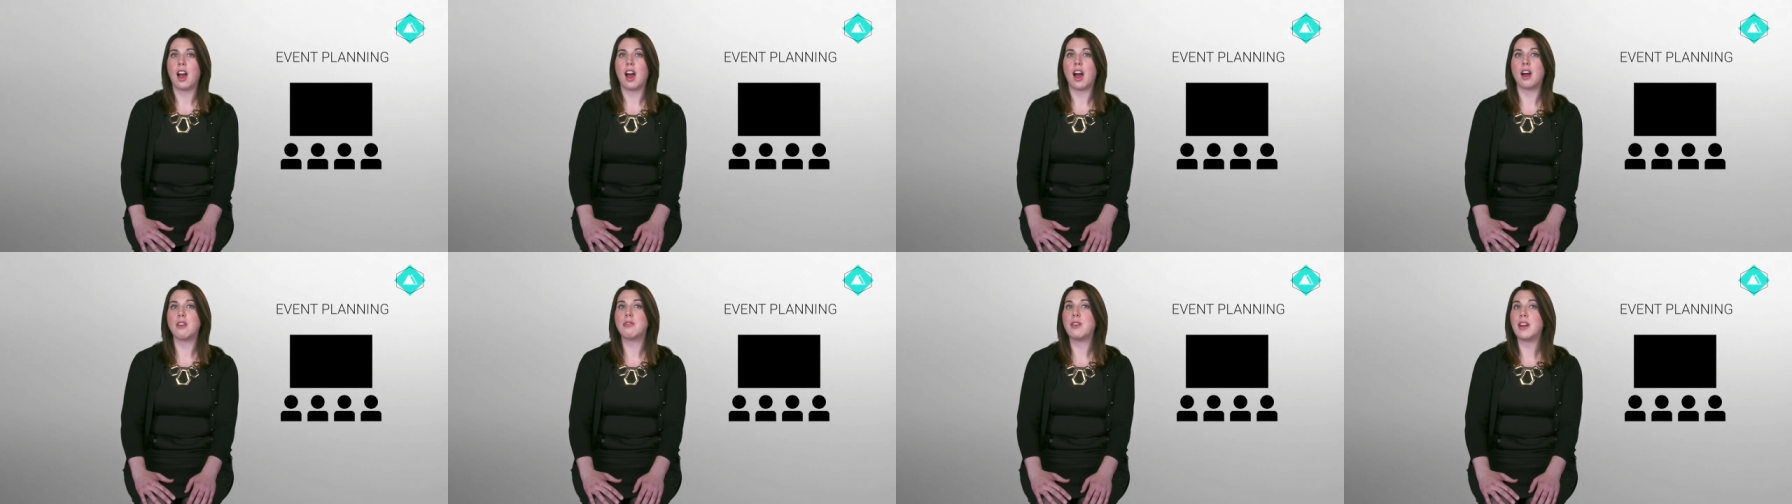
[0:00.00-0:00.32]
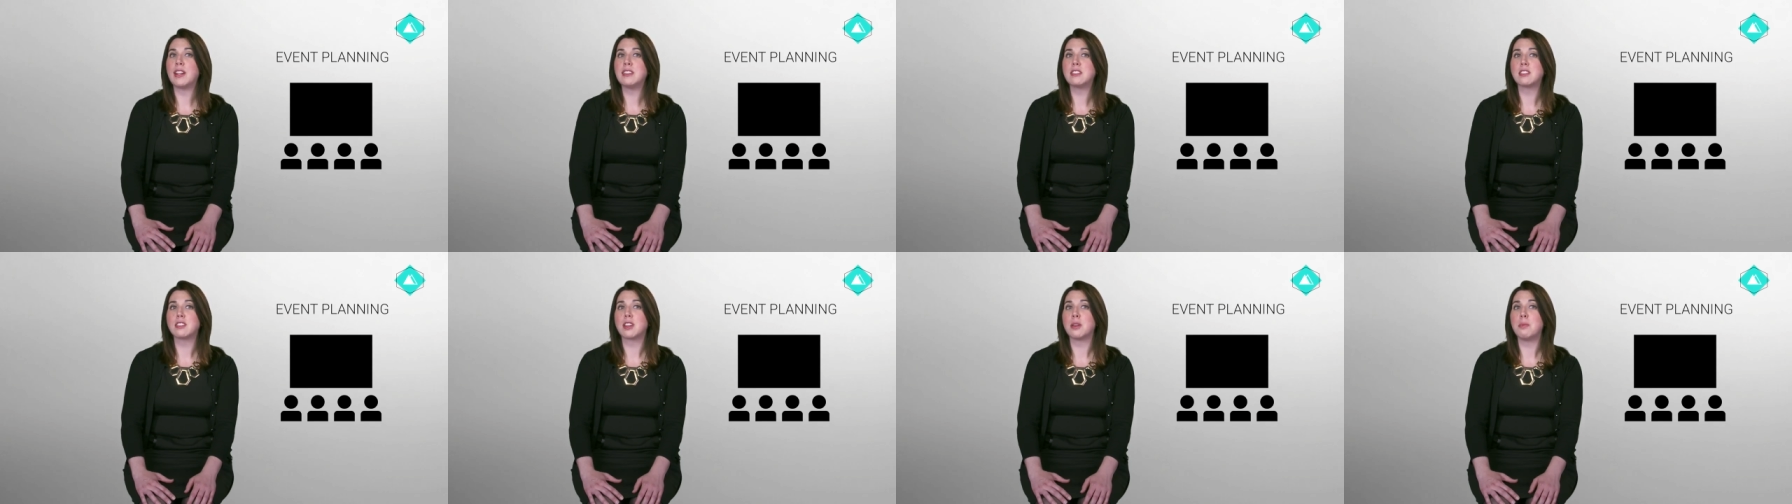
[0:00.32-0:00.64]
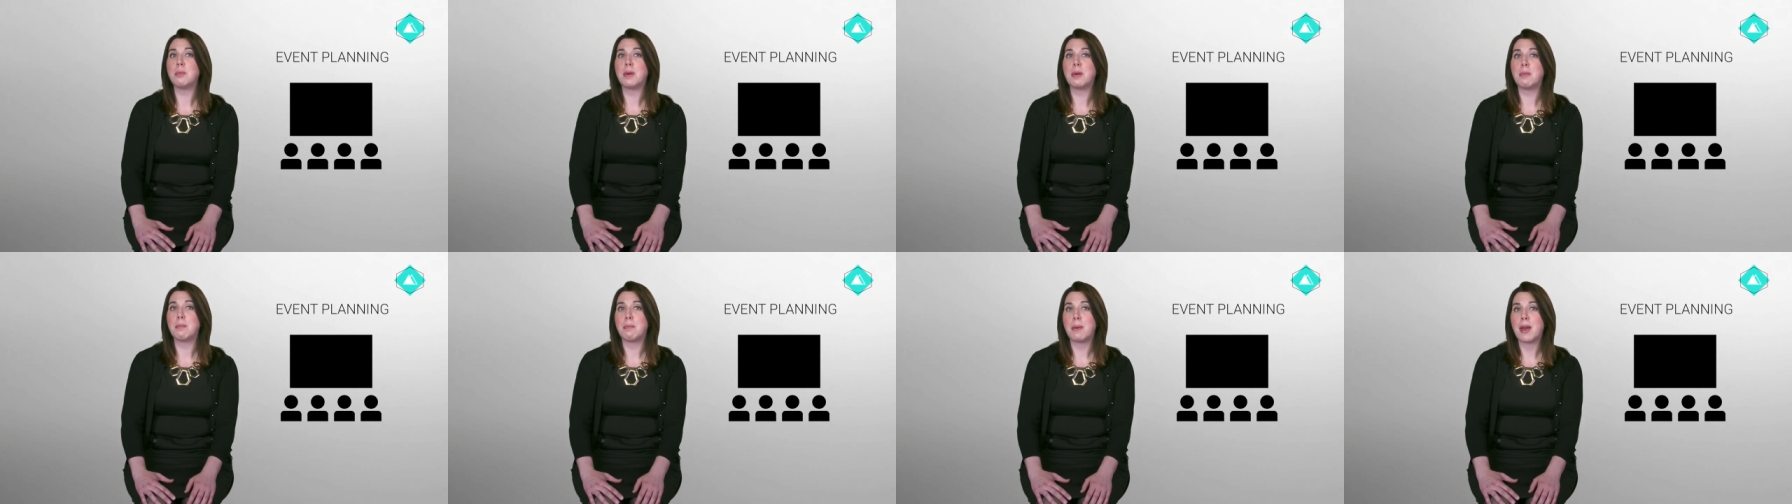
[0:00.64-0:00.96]
Events can
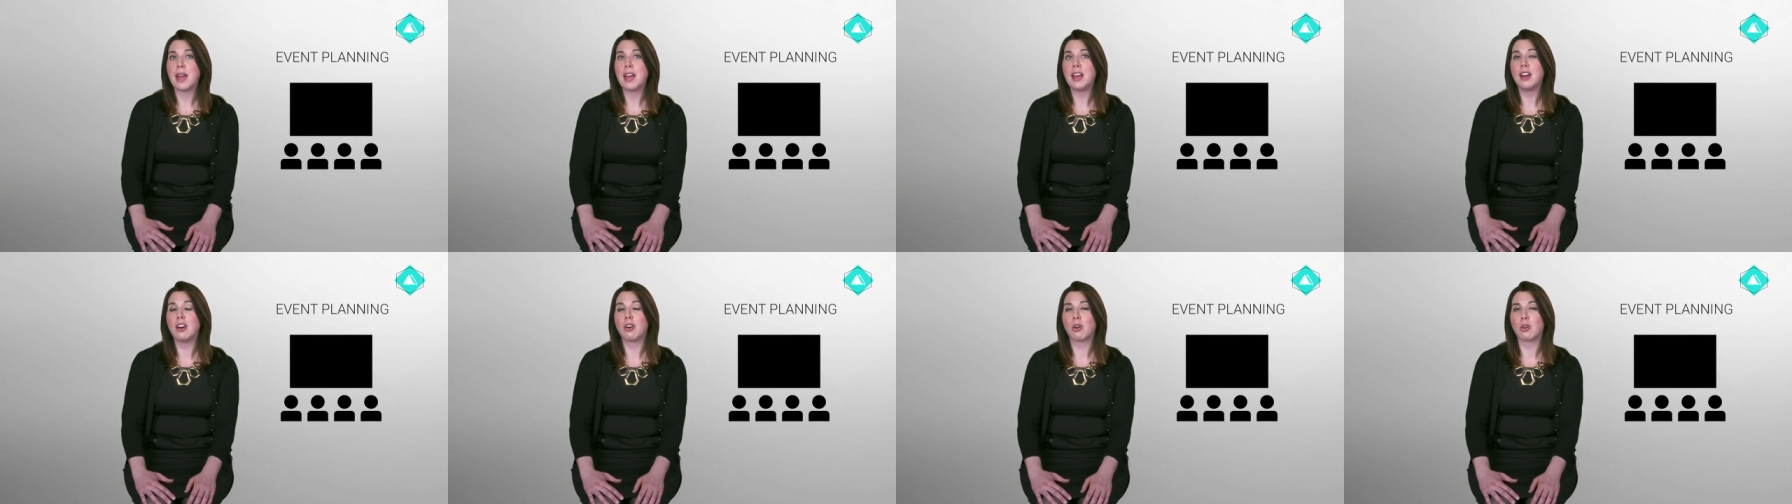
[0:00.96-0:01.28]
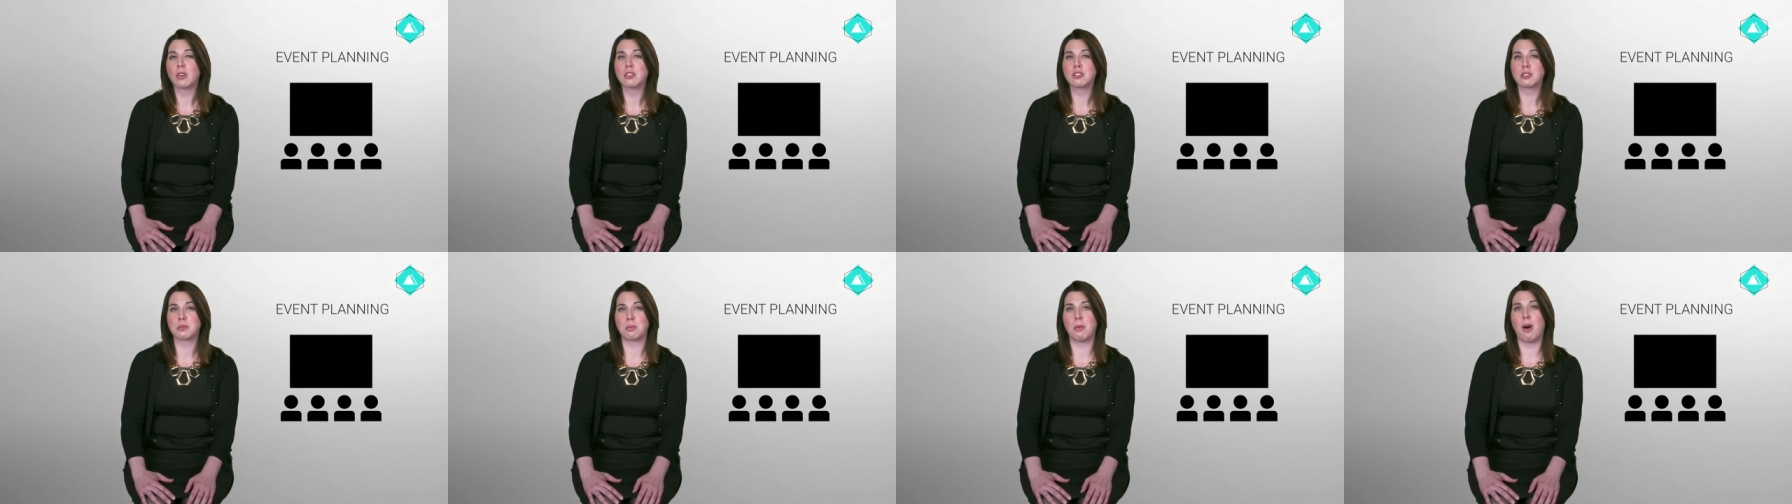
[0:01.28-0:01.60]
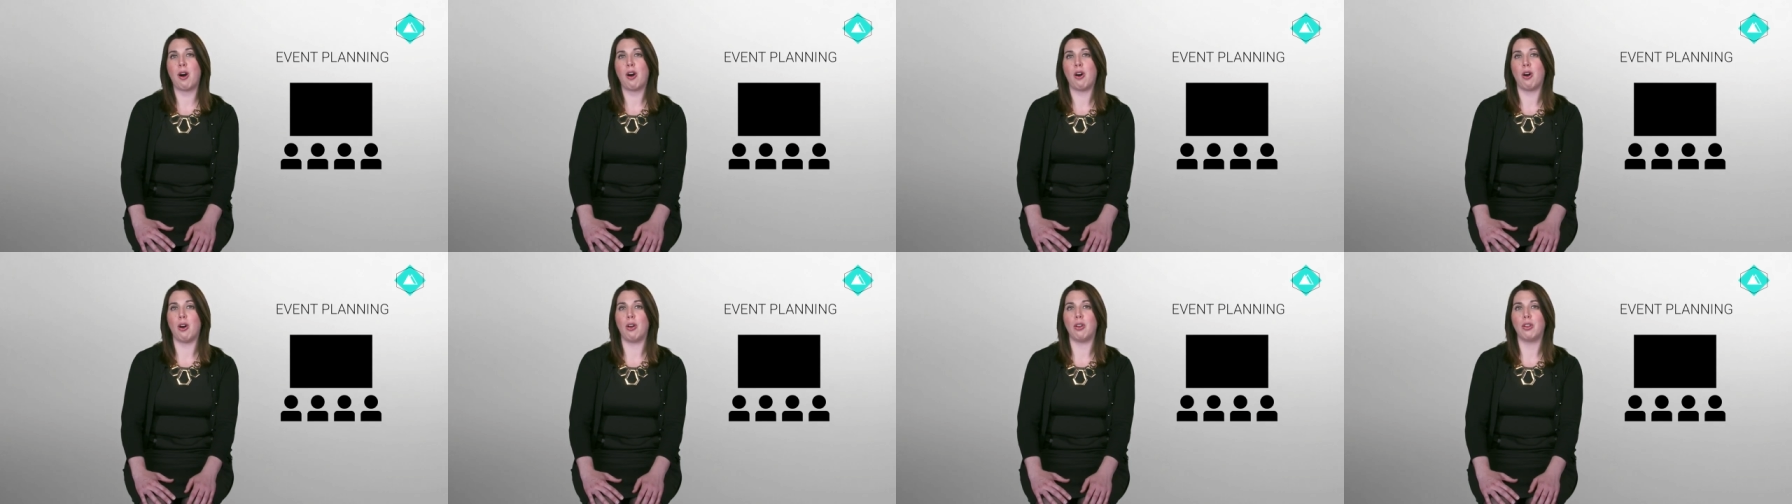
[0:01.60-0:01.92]
be big or
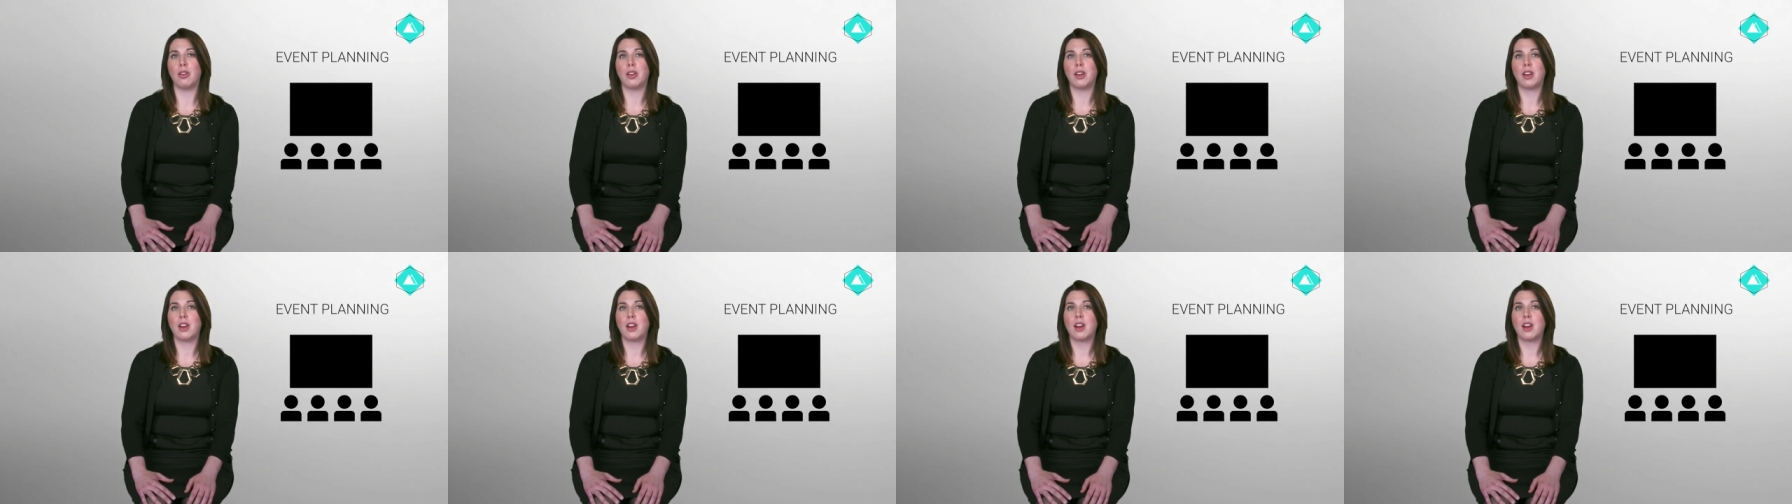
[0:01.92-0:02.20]
small,